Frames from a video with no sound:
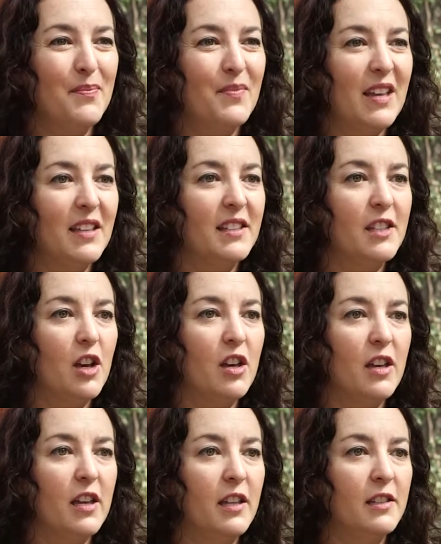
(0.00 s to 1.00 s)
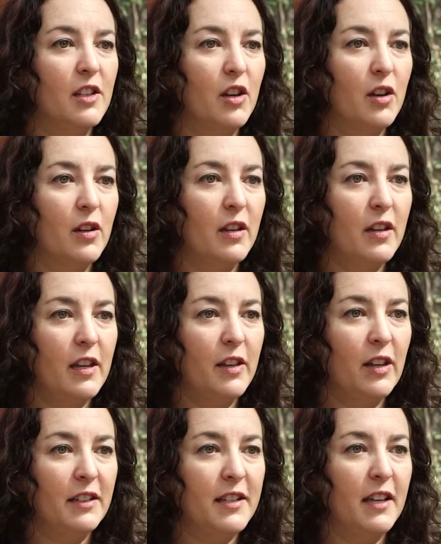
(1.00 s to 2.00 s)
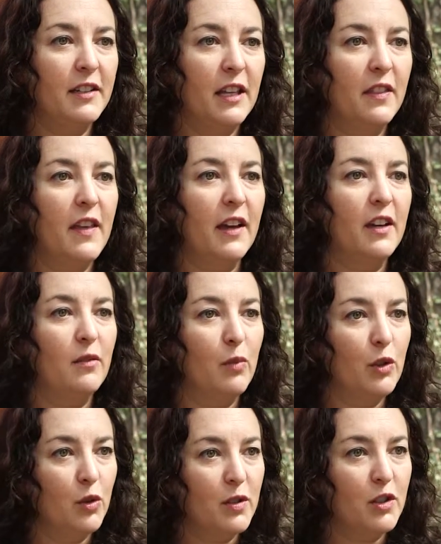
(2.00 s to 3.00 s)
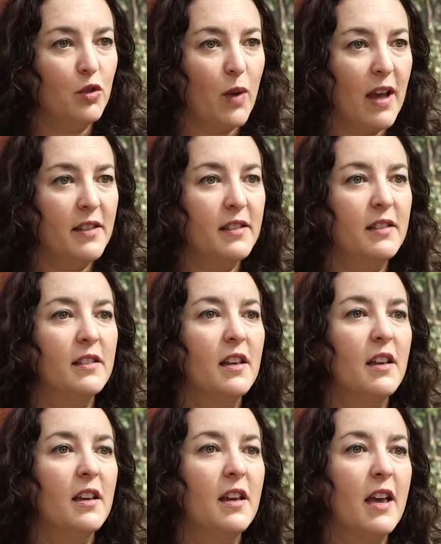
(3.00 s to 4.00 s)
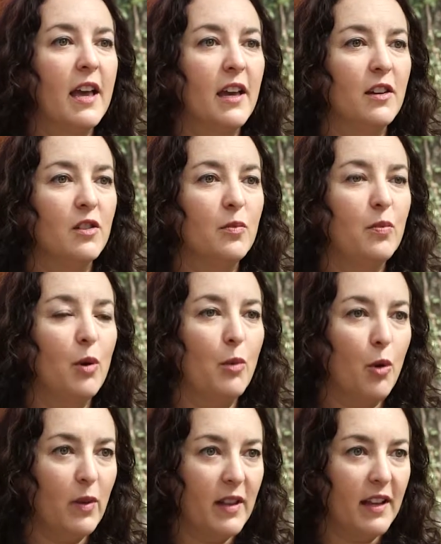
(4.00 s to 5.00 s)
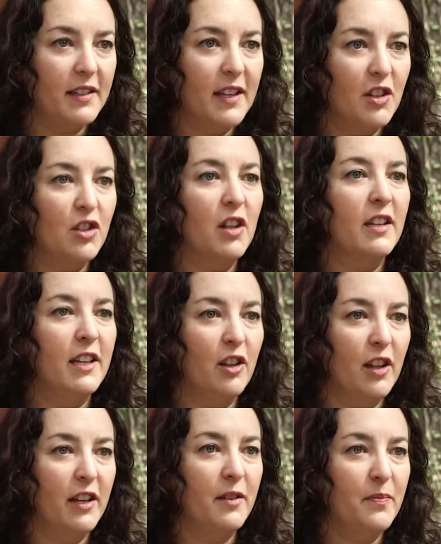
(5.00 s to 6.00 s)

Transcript: It's a healing technique that can reduce stress and promote relaxation and healing.